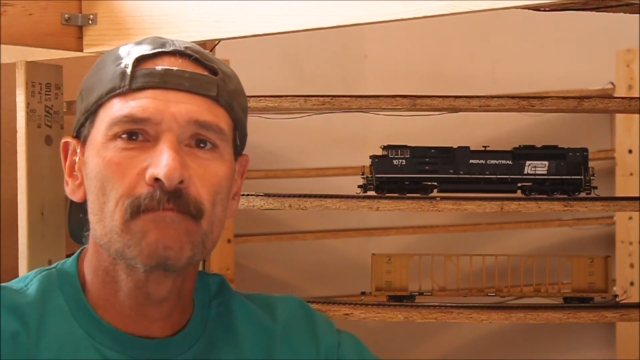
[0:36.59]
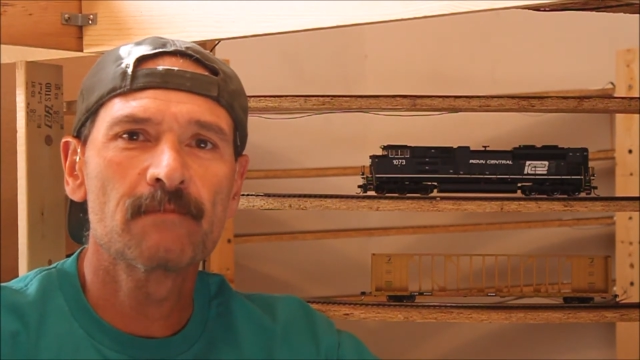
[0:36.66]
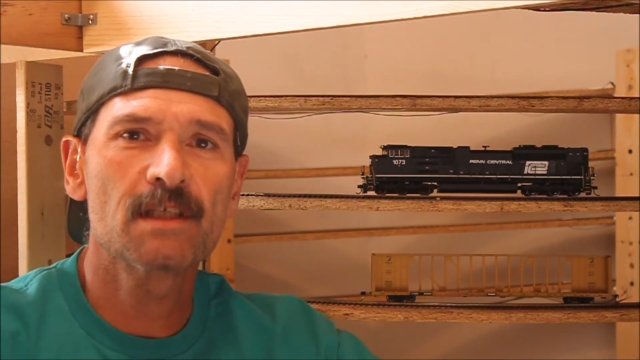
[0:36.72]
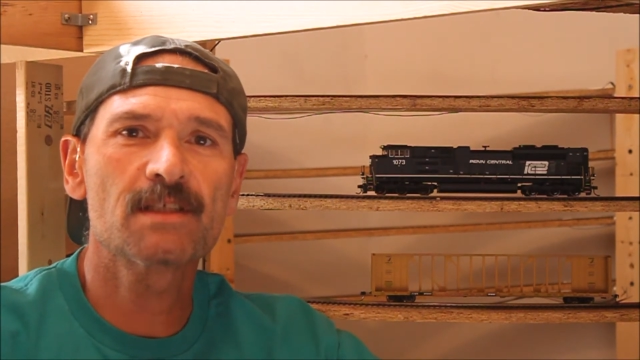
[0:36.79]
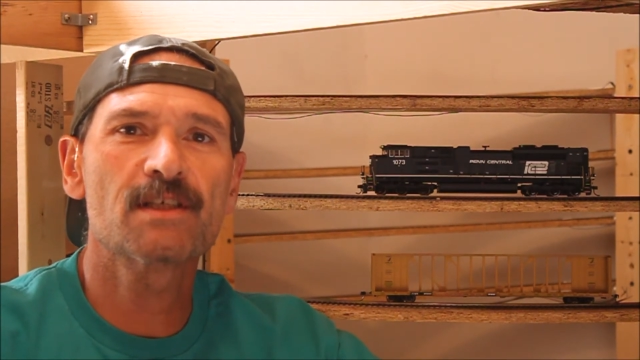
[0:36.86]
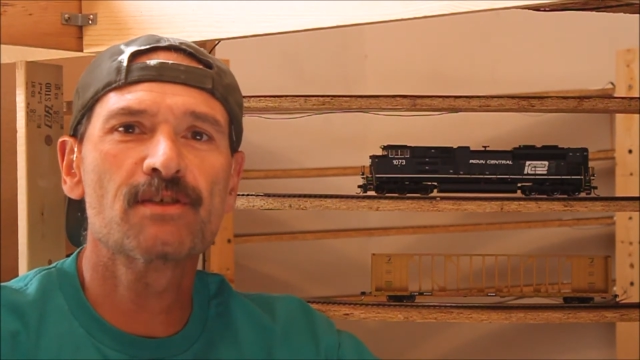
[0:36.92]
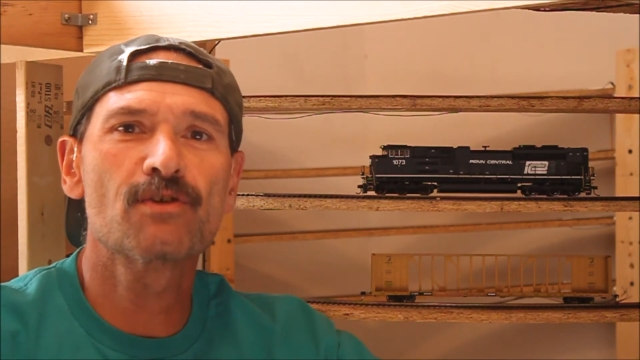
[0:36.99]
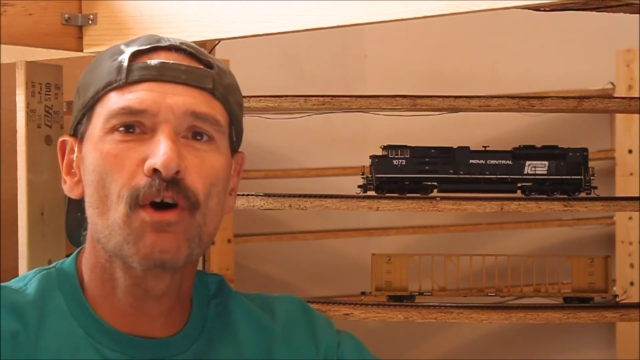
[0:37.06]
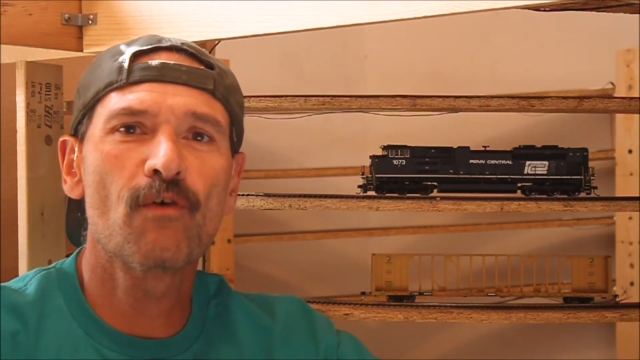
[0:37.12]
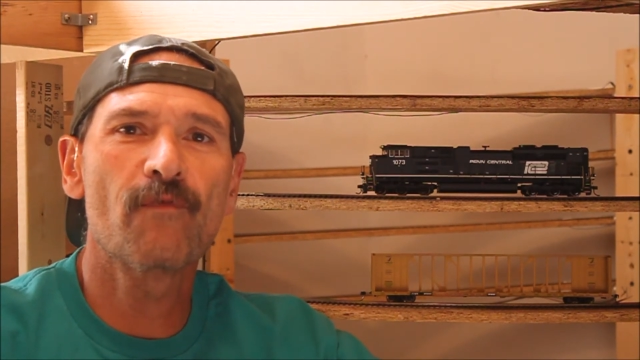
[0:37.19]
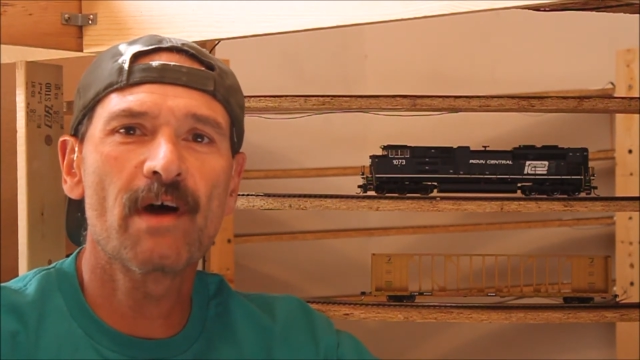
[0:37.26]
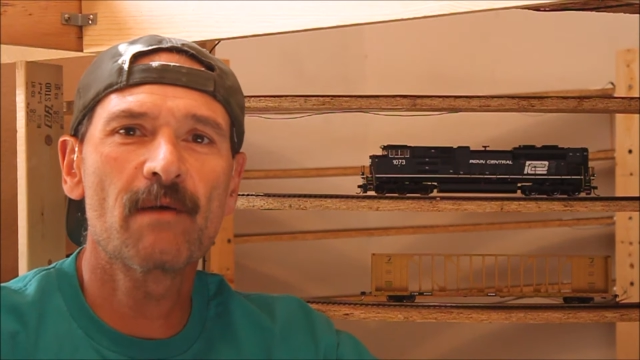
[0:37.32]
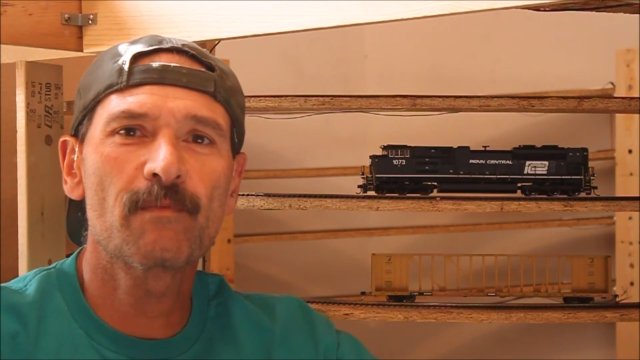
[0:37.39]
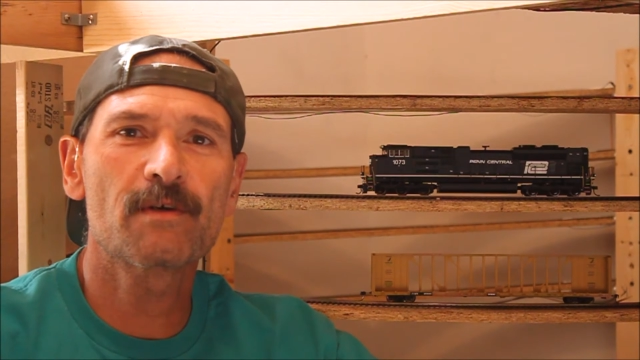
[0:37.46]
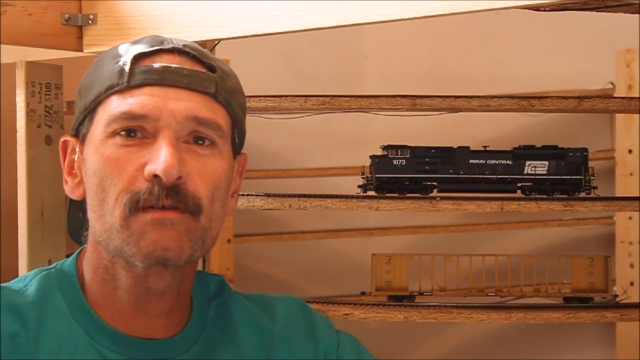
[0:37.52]
This is
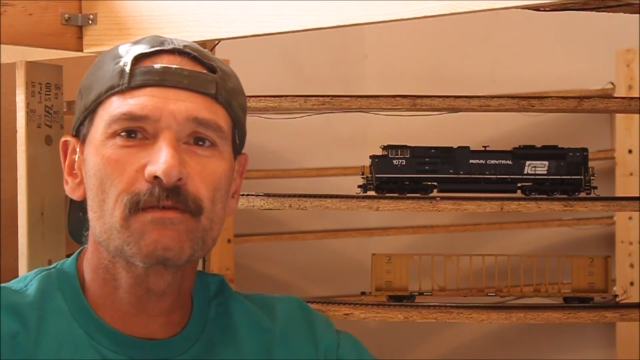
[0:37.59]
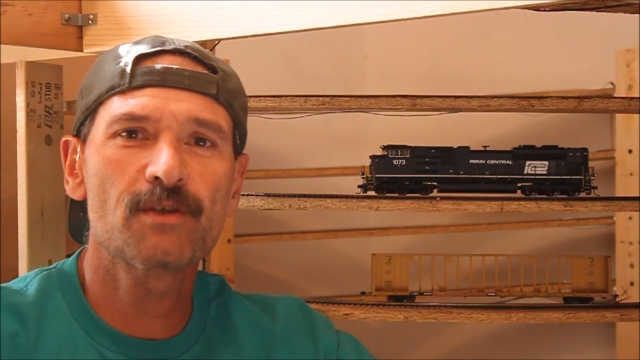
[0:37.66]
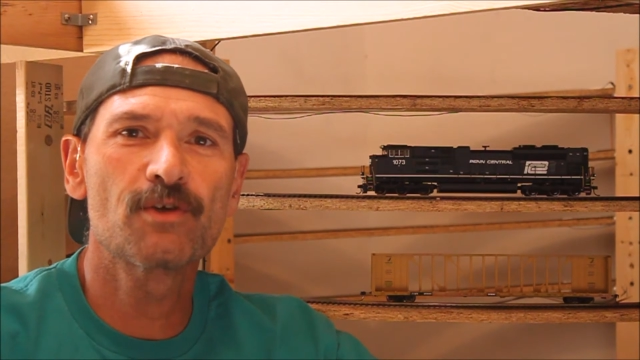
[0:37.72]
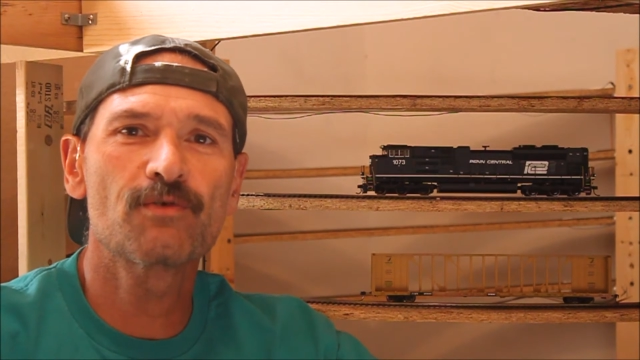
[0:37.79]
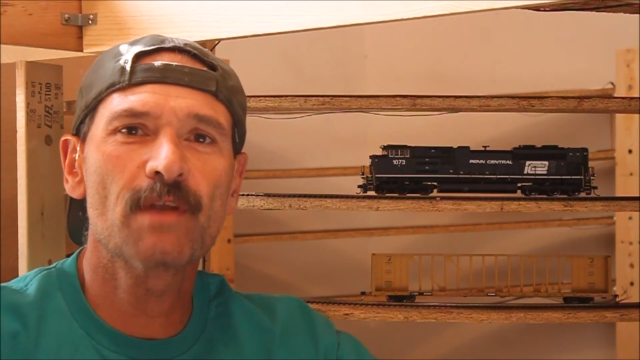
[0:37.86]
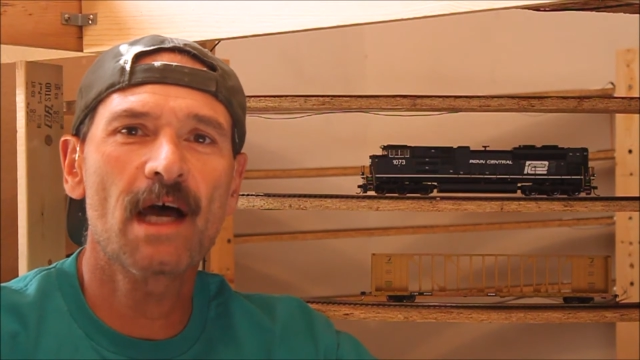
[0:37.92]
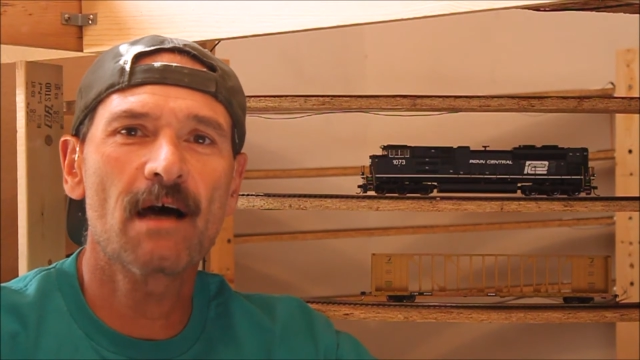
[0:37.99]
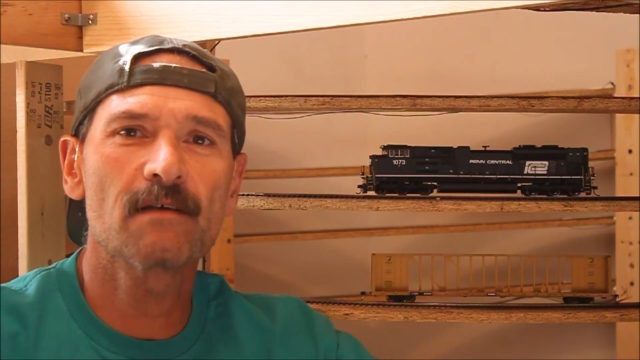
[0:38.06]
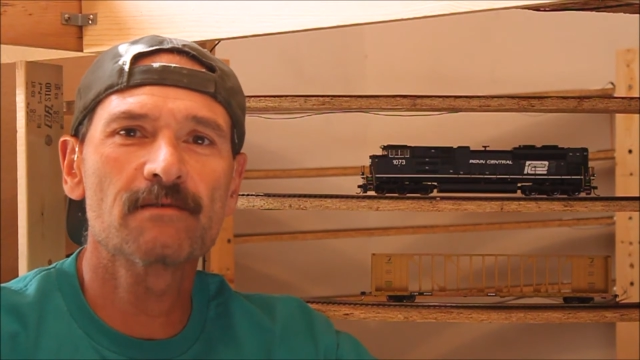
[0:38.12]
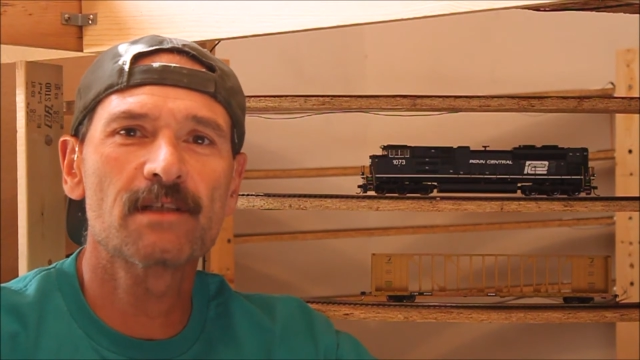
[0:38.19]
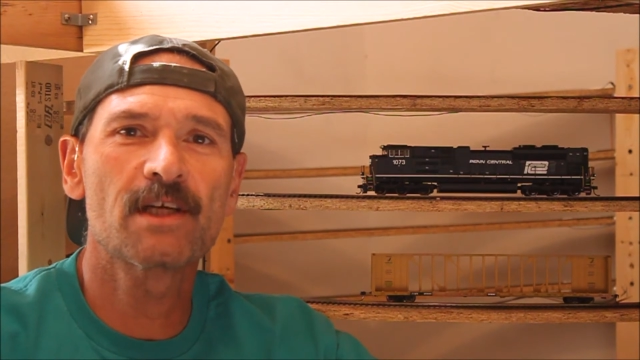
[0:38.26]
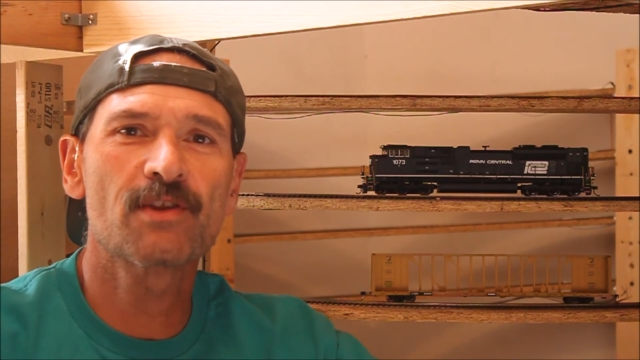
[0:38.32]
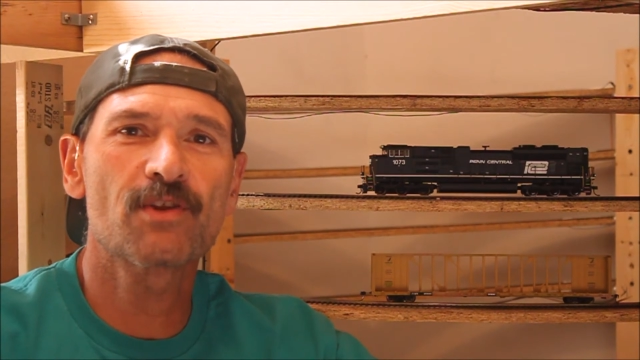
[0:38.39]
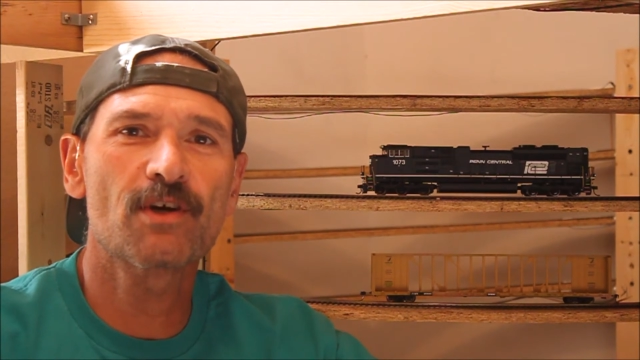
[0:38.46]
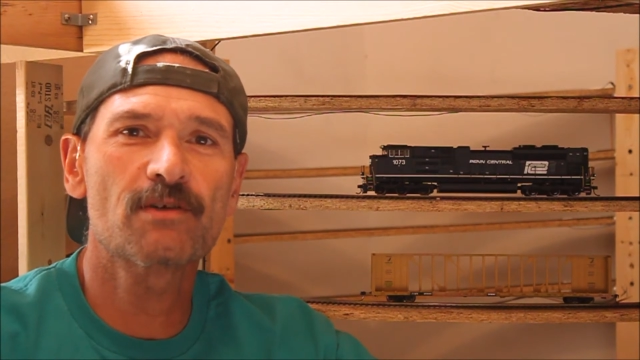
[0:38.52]
November
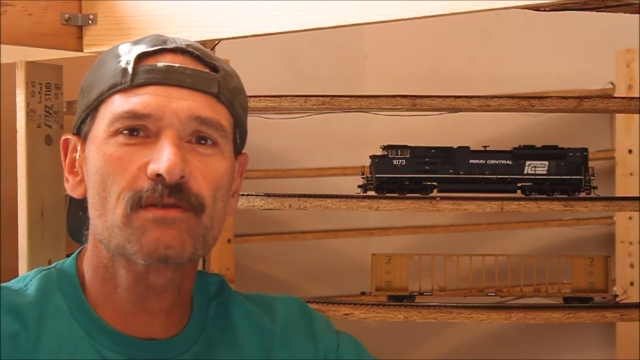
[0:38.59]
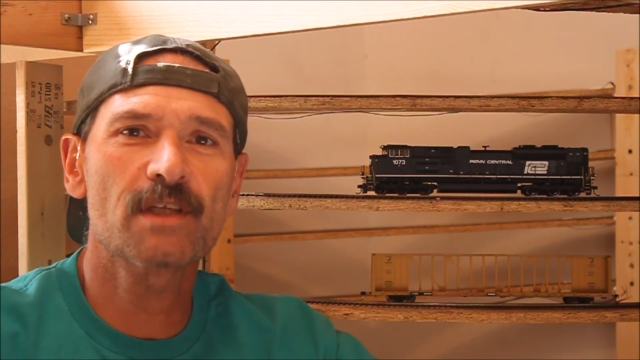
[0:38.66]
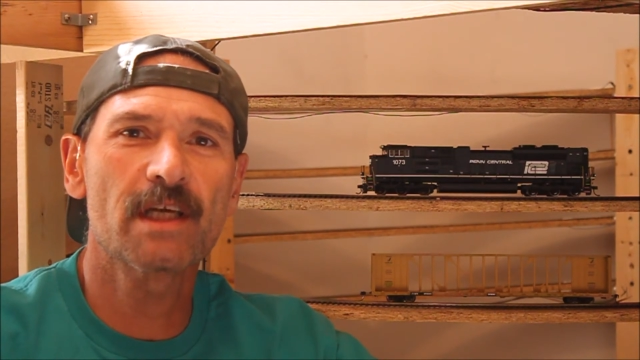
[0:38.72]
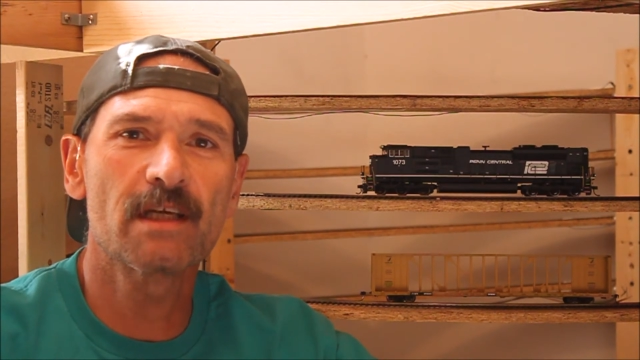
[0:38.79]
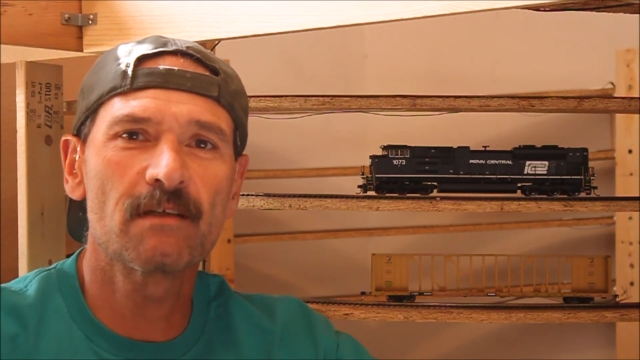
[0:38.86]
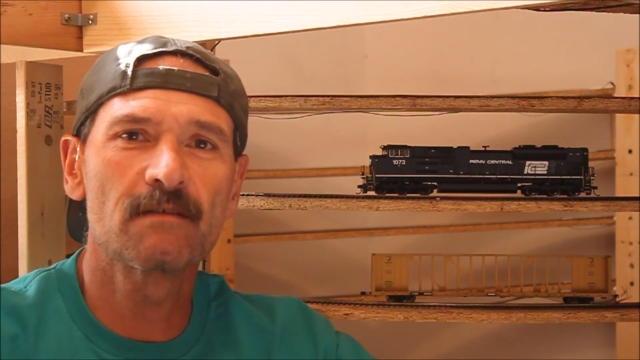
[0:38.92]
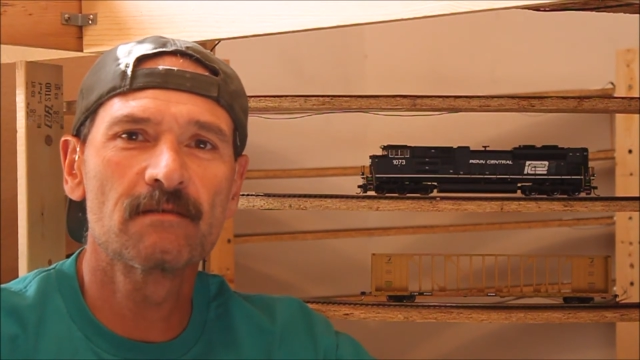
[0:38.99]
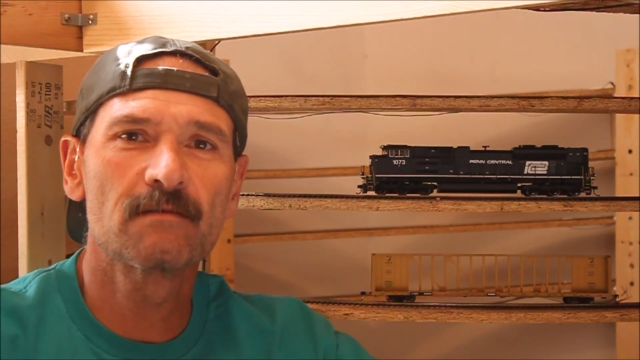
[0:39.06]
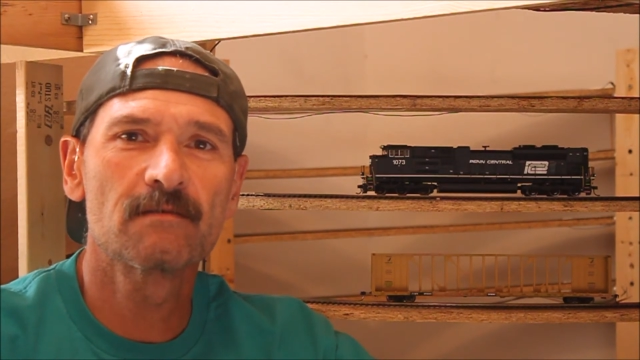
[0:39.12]
2013.